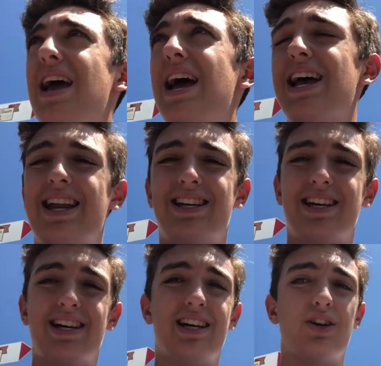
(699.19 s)

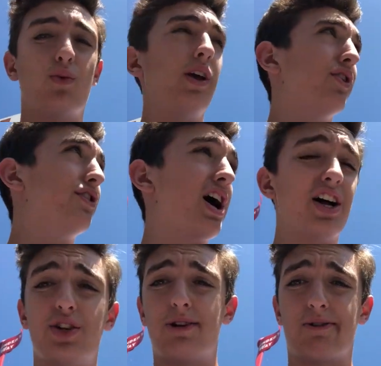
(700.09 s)
and we are
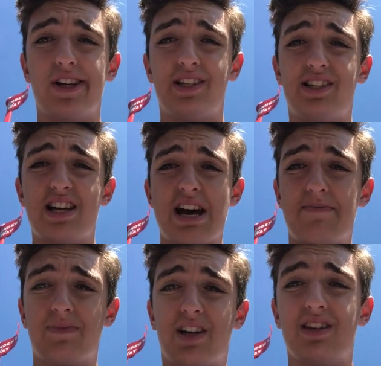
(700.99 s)
not doing Reese's yet
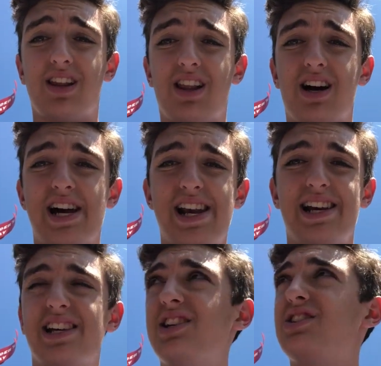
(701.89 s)
because the line
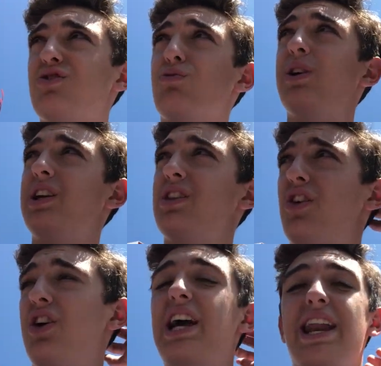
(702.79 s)
is really
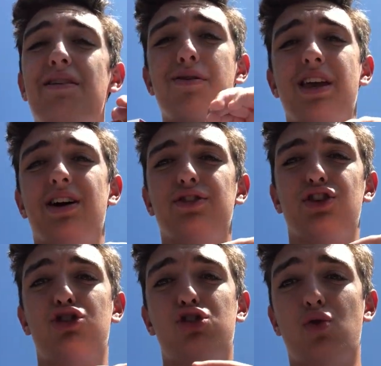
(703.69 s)
long and everything else
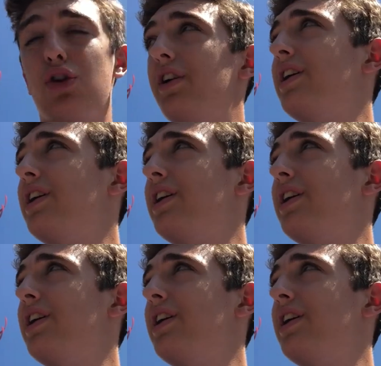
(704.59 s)
is short,